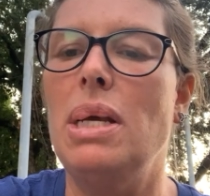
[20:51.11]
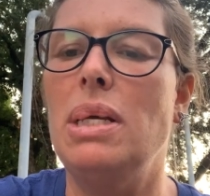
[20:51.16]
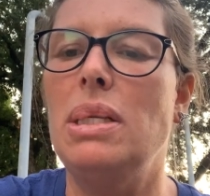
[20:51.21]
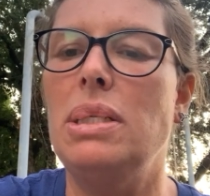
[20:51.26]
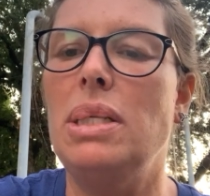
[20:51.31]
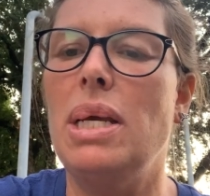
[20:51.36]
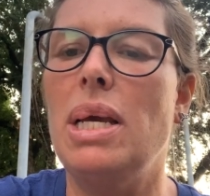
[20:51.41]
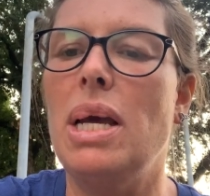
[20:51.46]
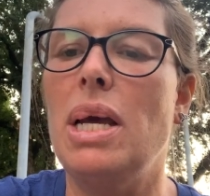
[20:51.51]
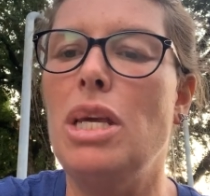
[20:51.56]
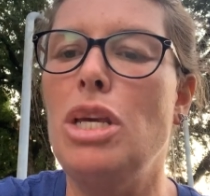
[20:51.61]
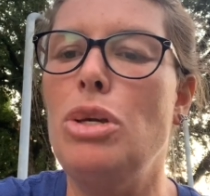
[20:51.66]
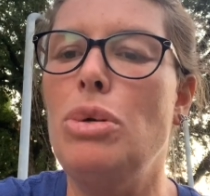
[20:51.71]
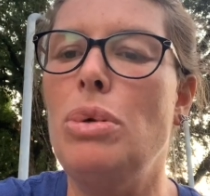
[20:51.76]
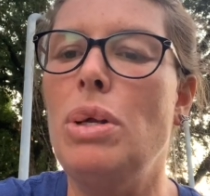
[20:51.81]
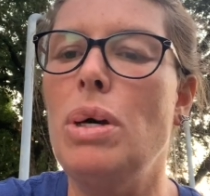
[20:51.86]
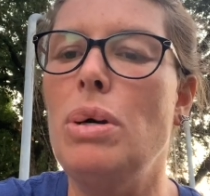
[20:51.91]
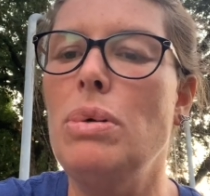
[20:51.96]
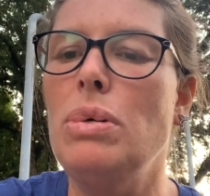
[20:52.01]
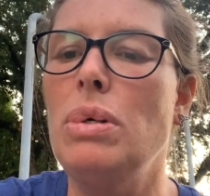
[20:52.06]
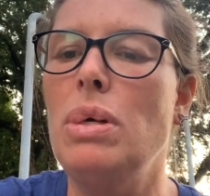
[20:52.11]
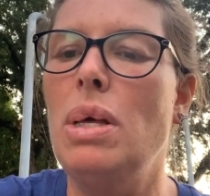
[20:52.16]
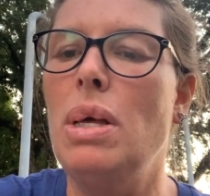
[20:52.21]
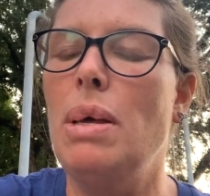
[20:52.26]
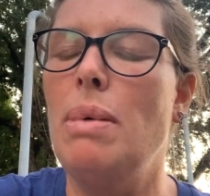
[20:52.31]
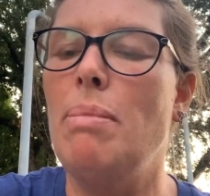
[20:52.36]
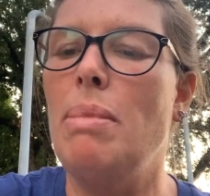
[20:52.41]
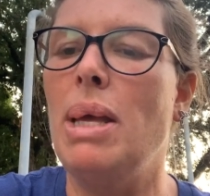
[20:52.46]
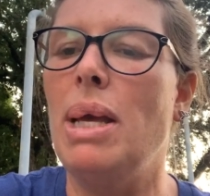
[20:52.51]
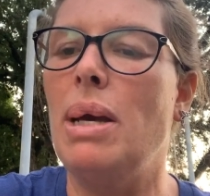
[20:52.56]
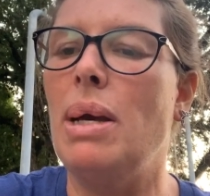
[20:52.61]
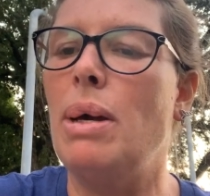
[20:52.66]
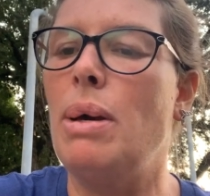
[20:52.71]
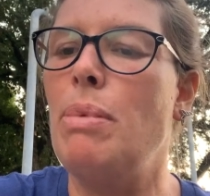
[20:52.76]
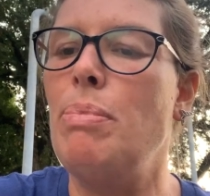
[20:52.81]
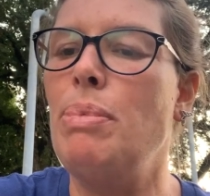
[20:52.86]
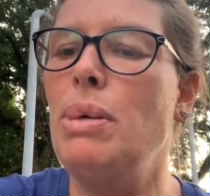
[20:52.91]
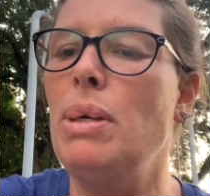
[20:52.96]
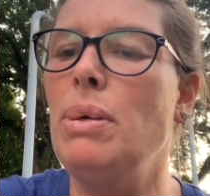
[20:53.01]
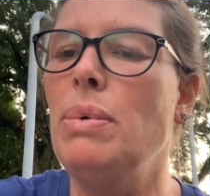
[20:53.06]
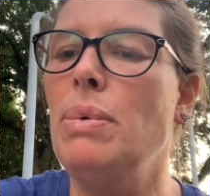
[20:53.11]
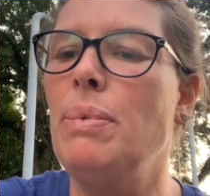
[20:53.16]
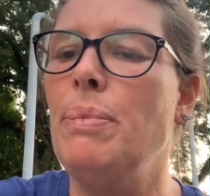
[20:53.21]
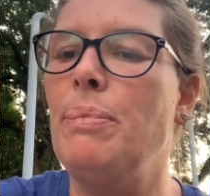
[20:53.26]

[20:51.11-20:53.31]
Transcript: "Te ayudo? May I help you?"